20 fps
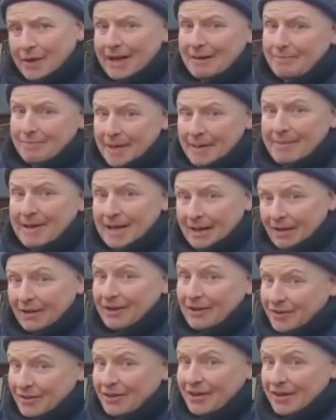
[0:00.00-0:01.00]
wait maybe
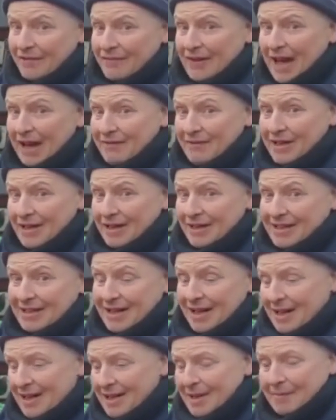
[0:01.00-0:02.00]
another 35 years
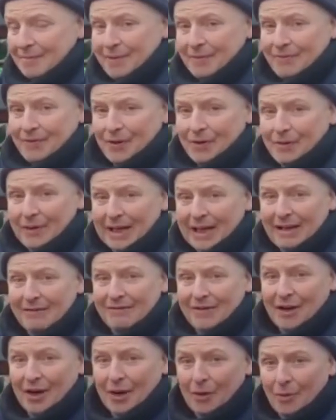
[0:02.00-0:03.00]
before we give
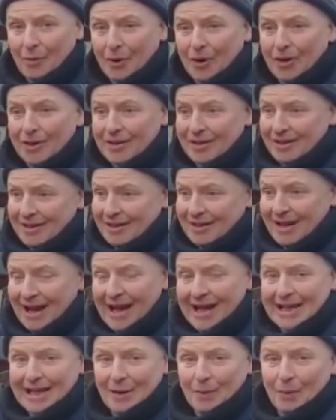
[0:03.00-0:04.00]
her award or
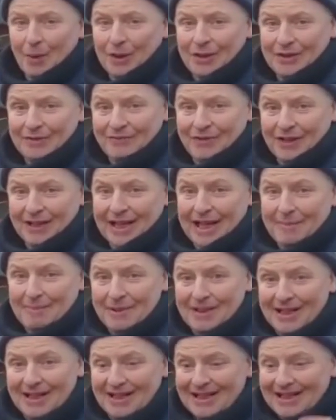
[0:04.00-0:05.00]
I get one for
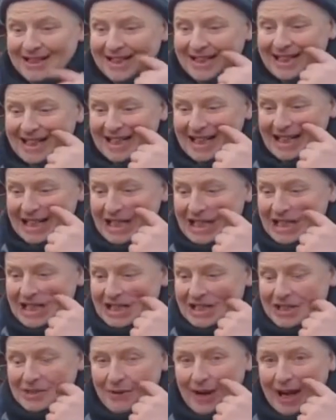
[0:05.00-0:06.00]
keeping her.
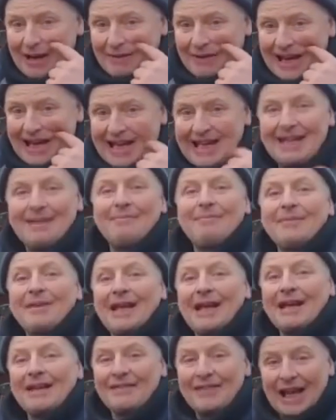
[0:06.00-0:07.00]
So anyway,
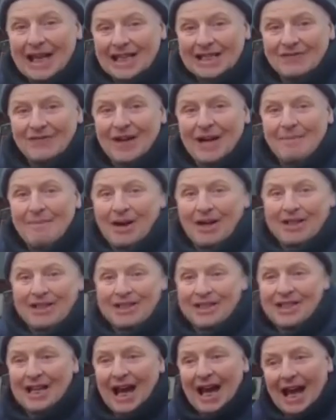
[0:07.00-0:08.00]
thanks very
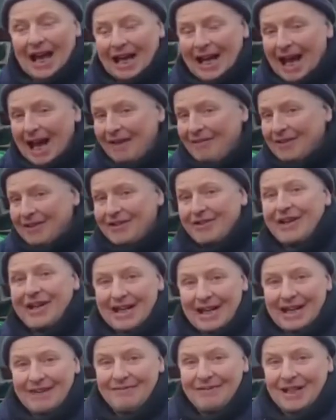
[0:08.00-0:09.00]
much and have a great
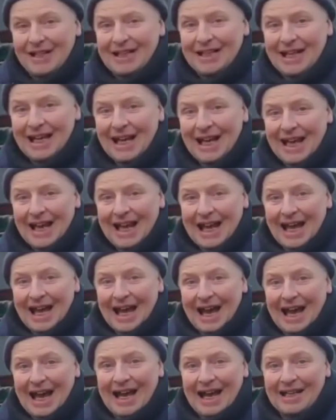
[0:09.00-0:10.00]
evening
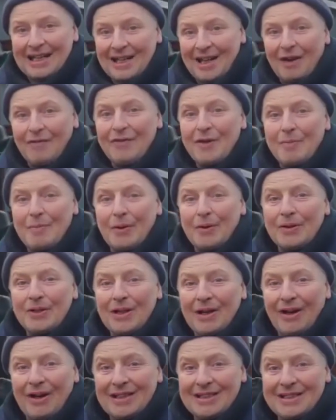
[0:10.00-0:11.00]
and love you both
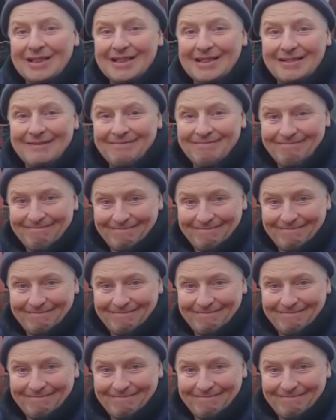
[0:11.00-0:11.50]
lots.